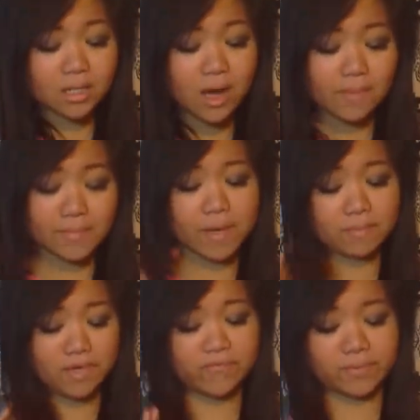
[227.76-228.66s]
pet
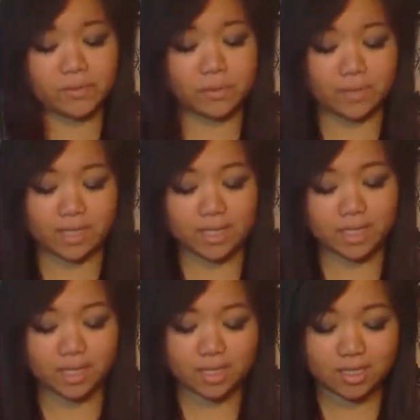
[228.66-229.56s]
peeve number 3
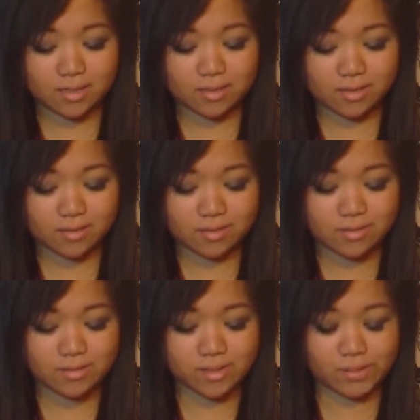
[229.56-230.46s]

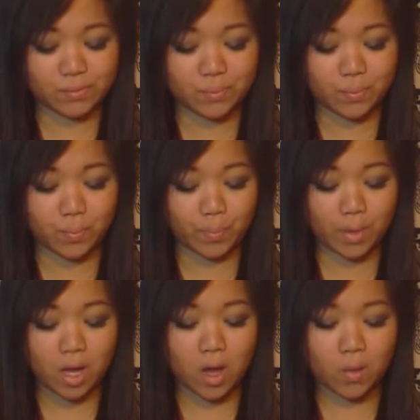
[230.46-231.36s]
is
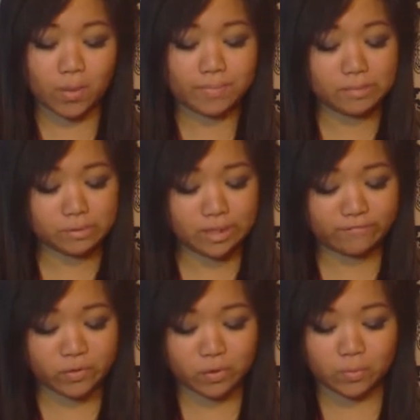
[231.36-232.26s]
when people have
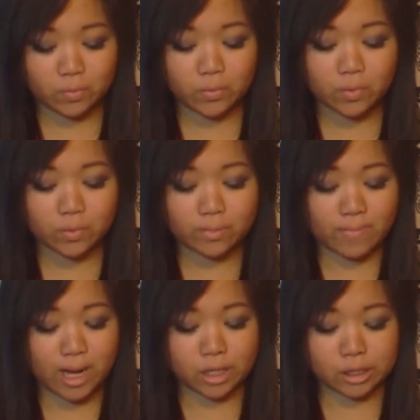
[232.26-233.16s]
no
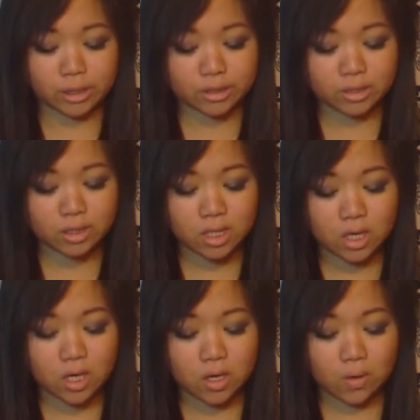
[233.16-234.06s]
manners
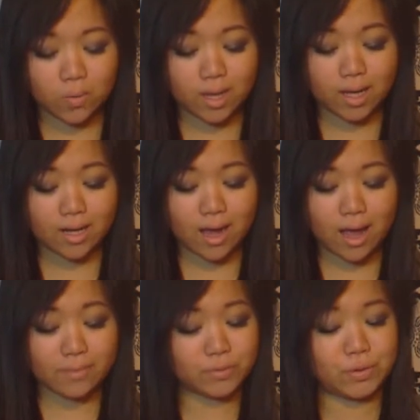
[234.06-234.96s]
when
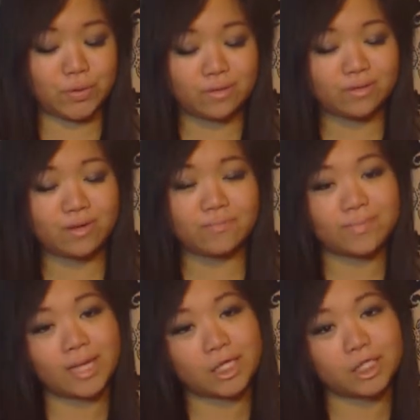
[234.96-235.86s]
I'm doing them
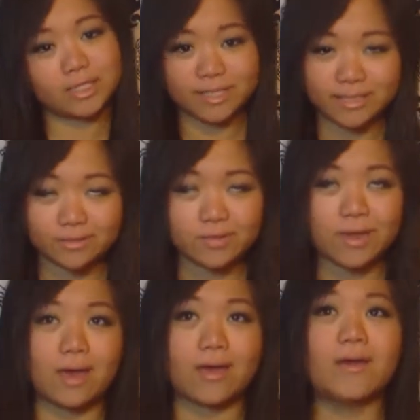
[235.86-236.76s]
like a good deed.
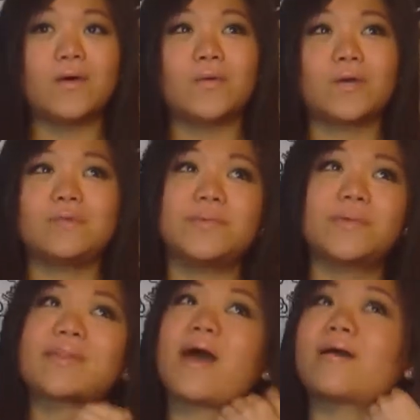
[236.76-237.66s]
Okay, what I mean
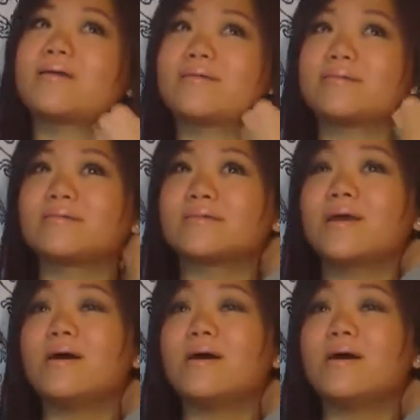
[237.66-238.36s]
by that is,